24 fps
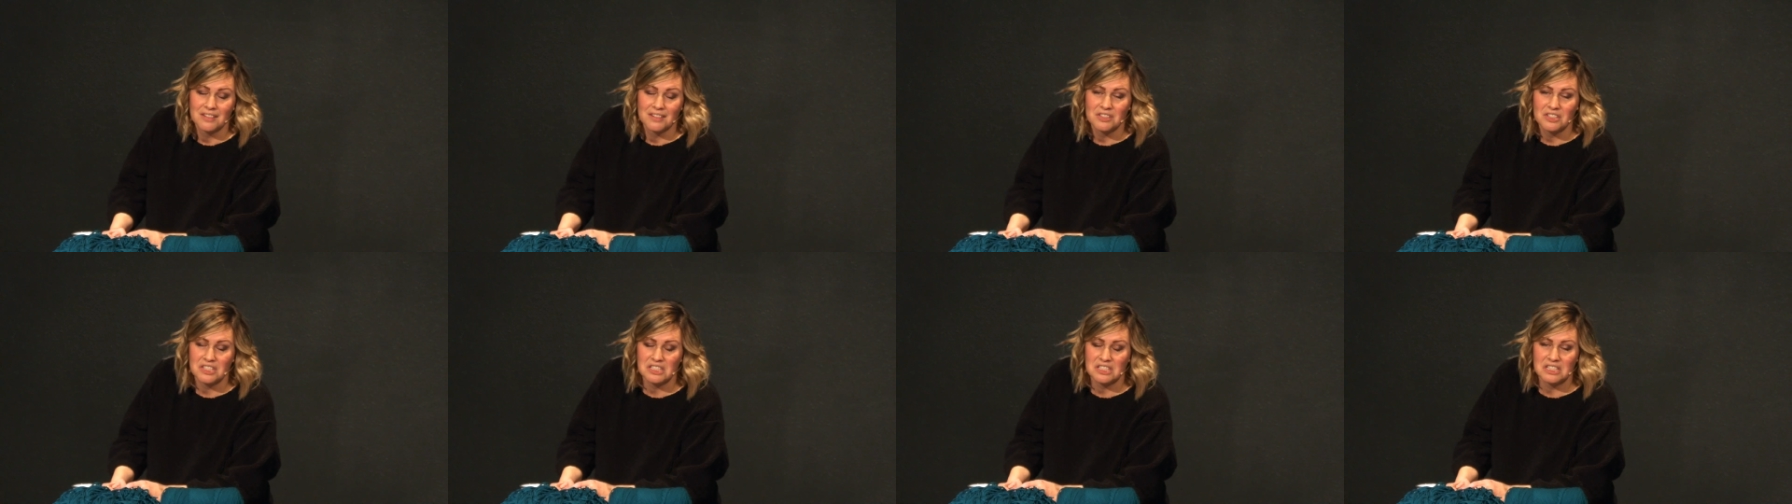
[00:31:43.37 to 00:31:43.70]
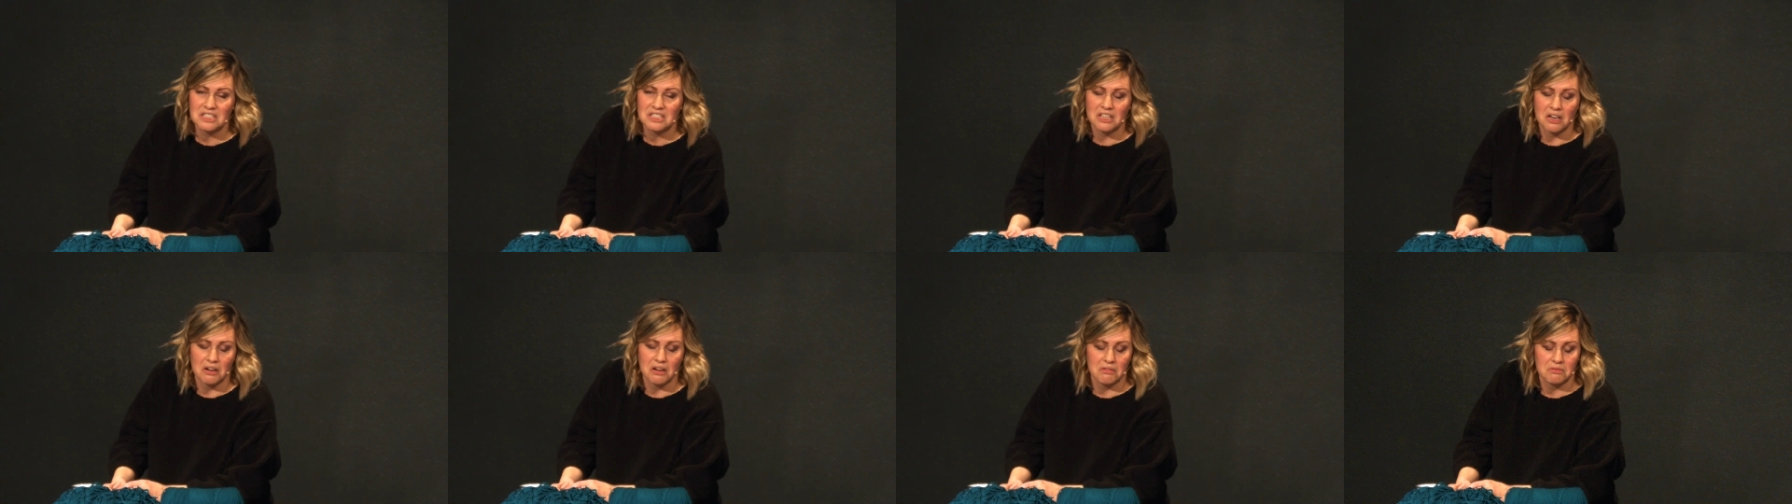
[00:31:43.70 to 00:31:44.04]
Just
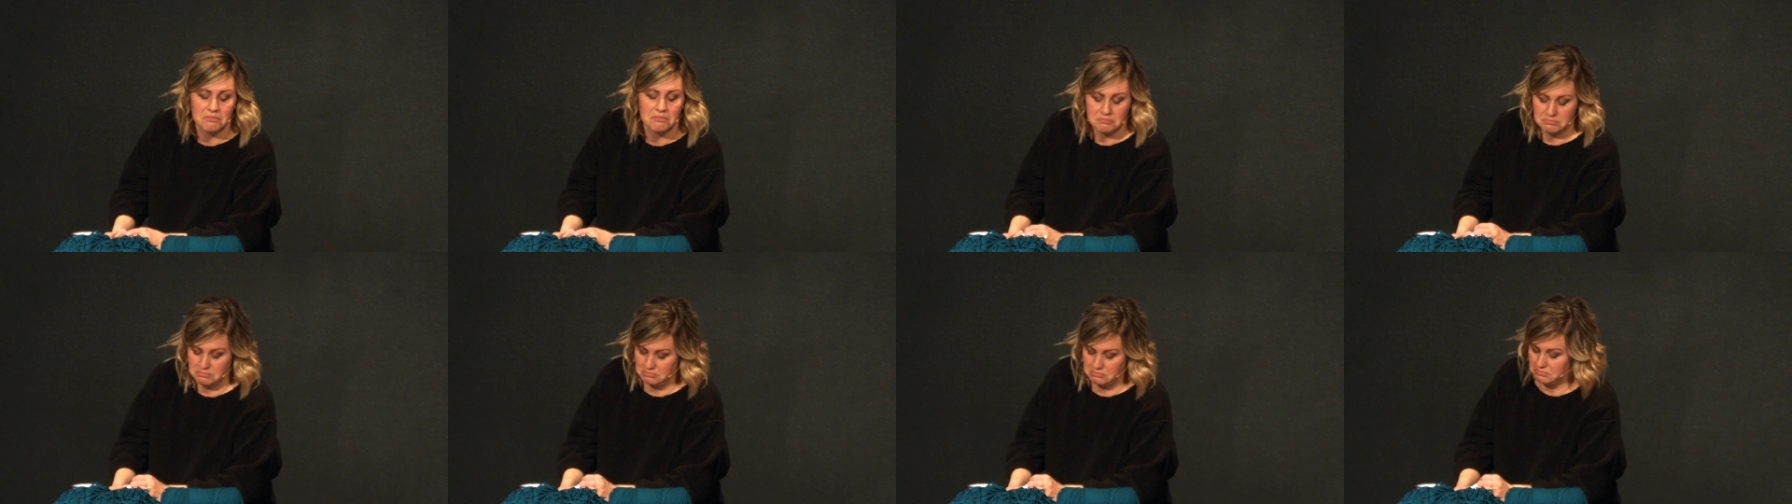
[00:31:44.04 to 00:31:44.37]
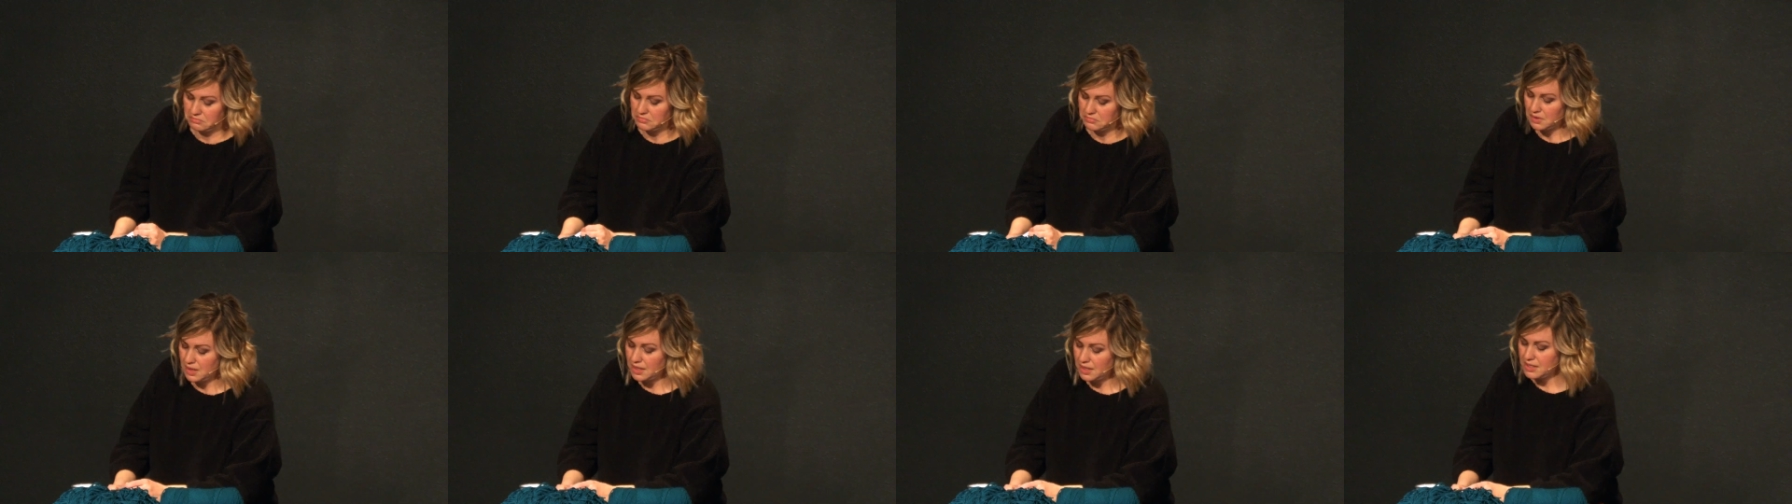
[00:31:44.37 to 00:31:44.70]
don't.
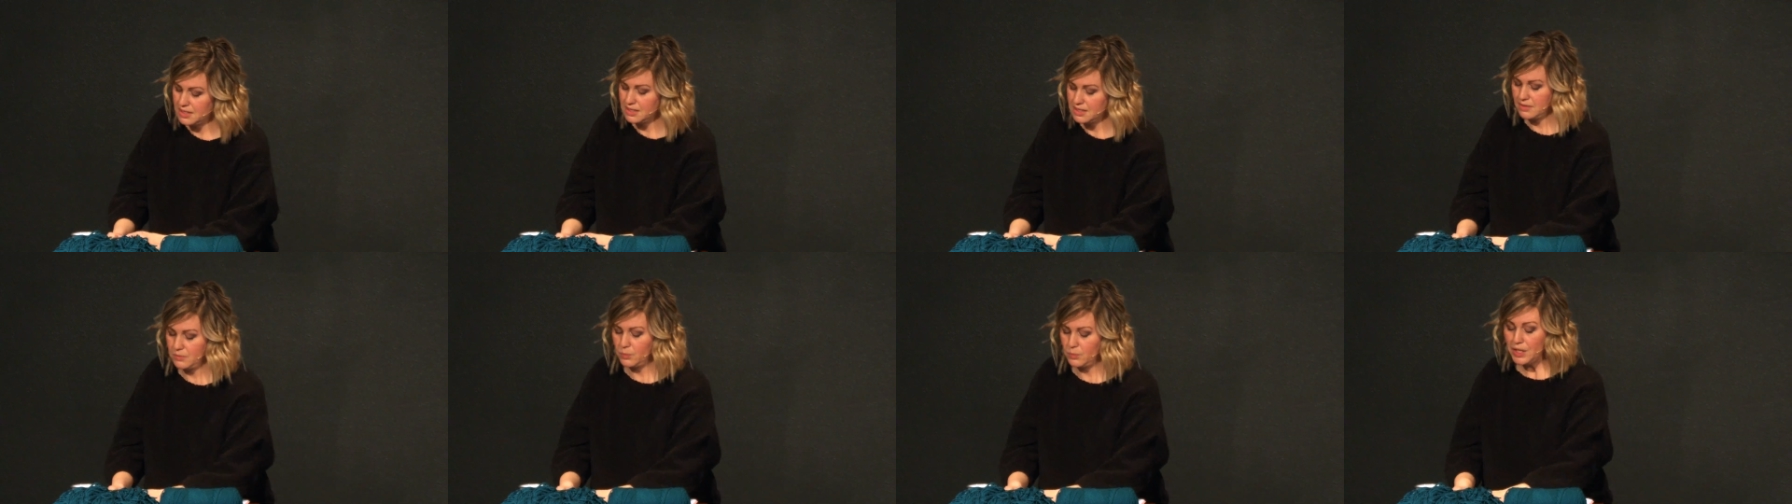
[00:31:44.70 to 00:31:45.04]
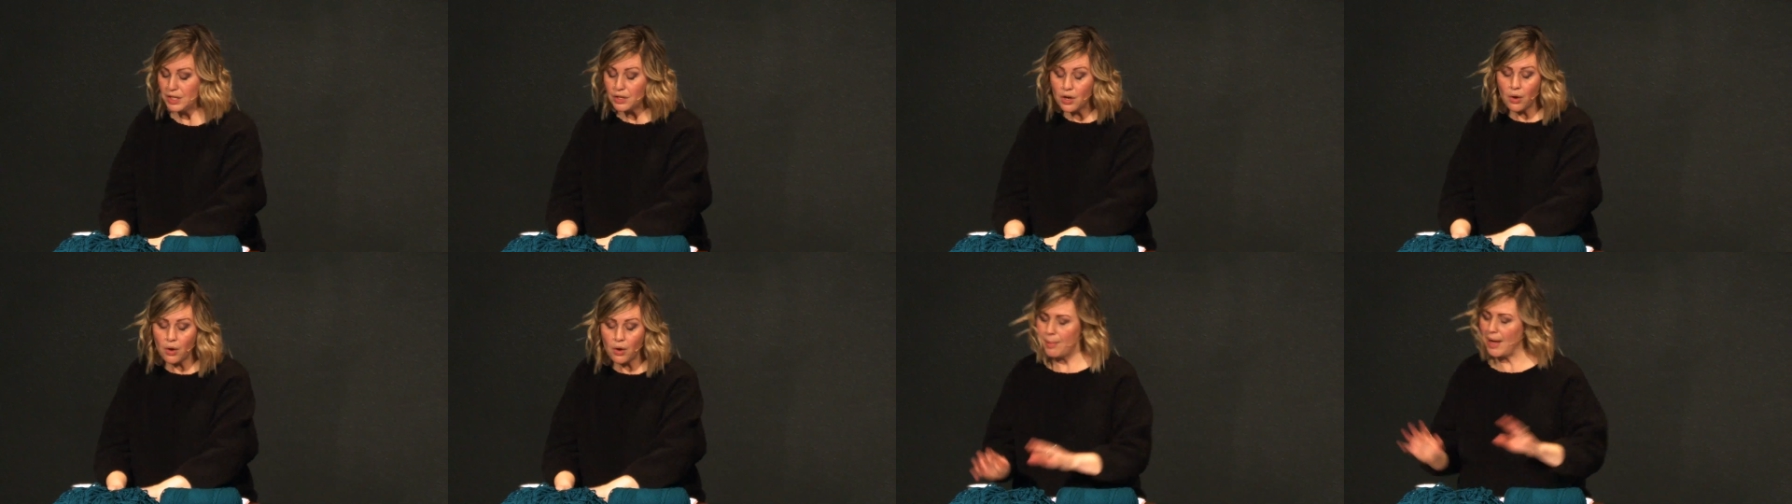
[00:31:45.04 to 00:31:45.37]
Because we
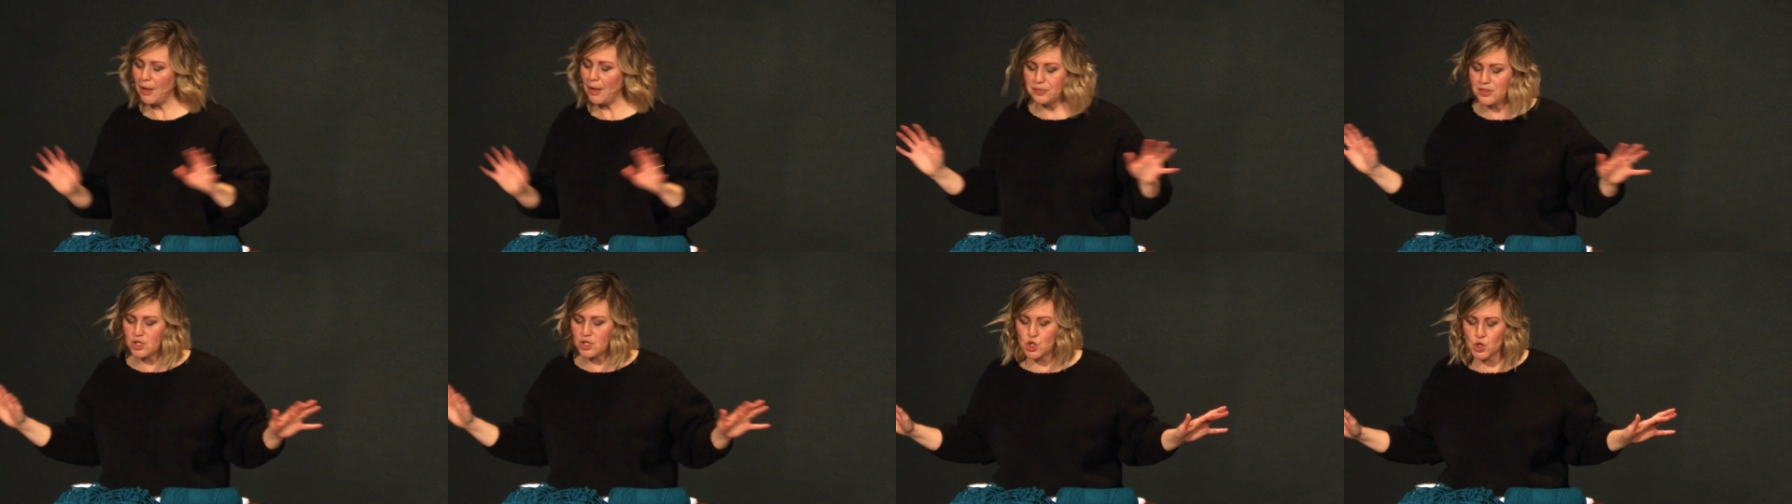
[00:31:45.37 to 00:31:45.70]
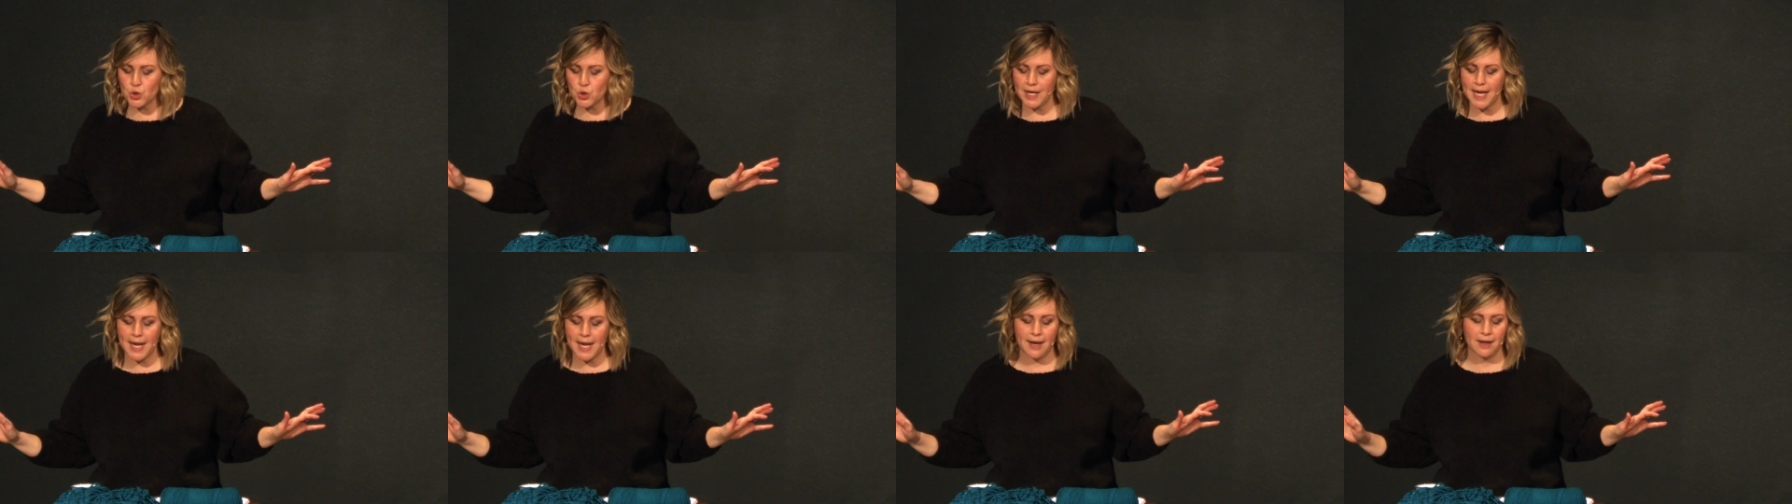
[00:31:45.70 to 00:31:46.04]
know about the
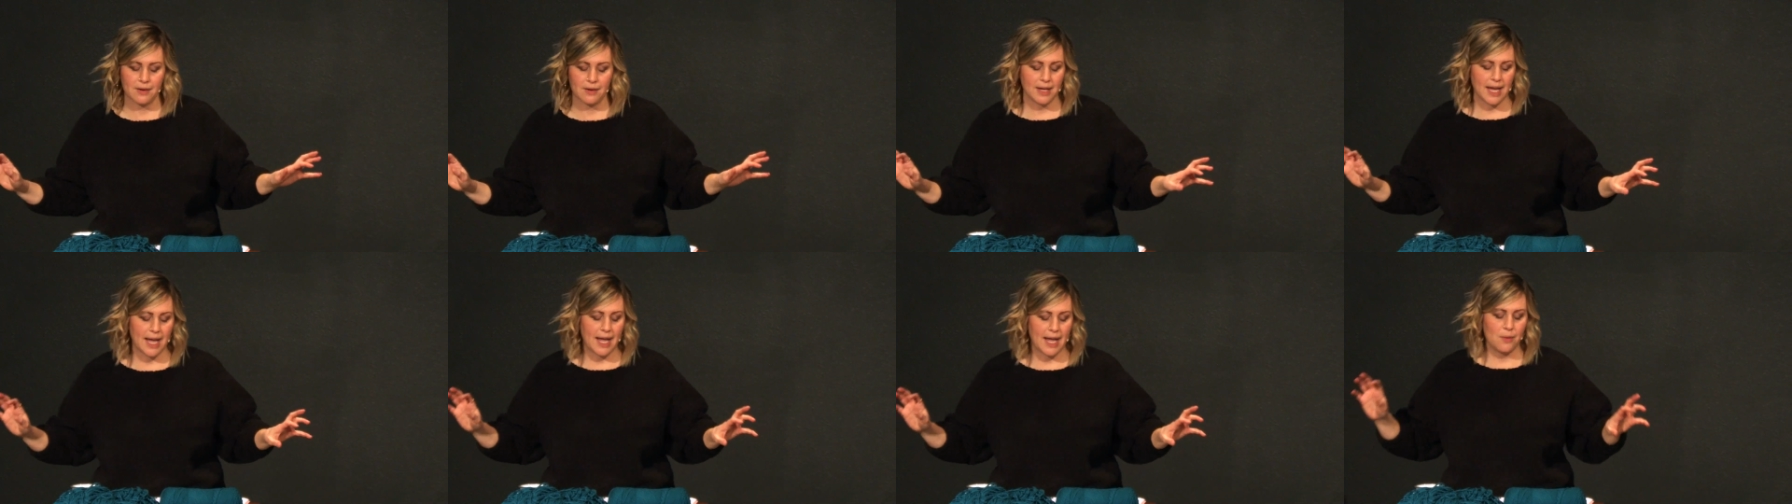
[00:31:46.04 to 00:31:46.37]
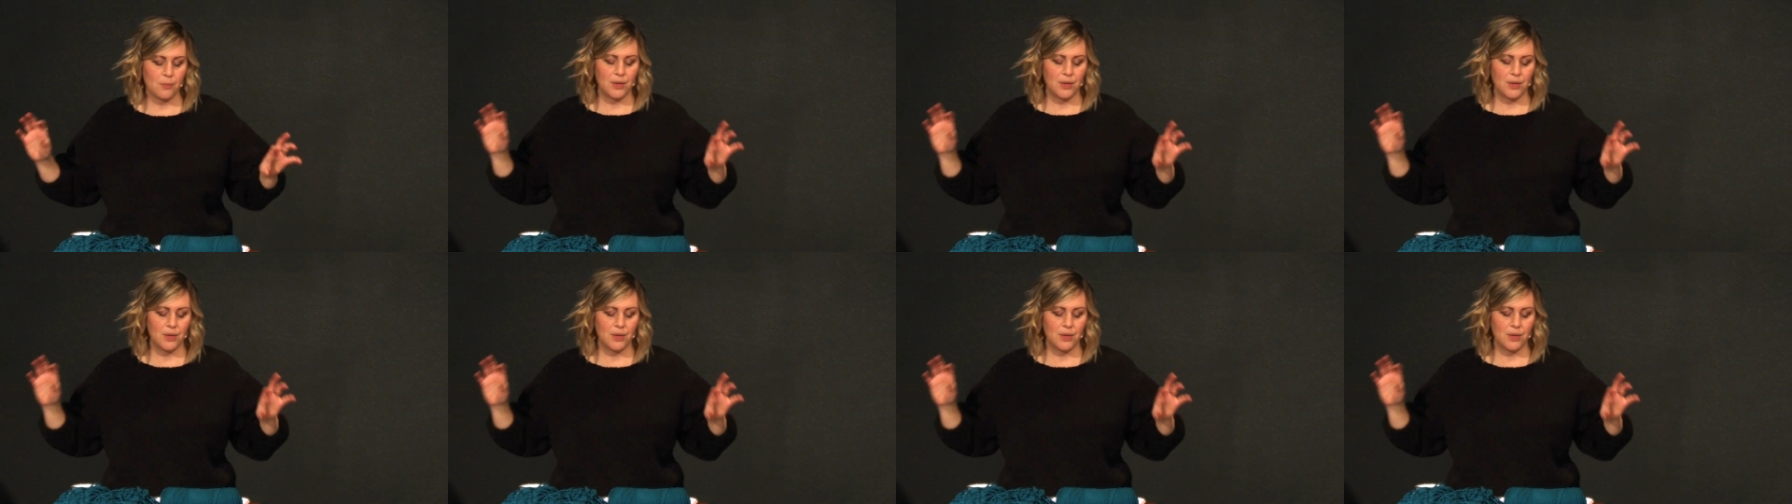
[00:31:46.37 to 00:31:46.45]
tree, okay?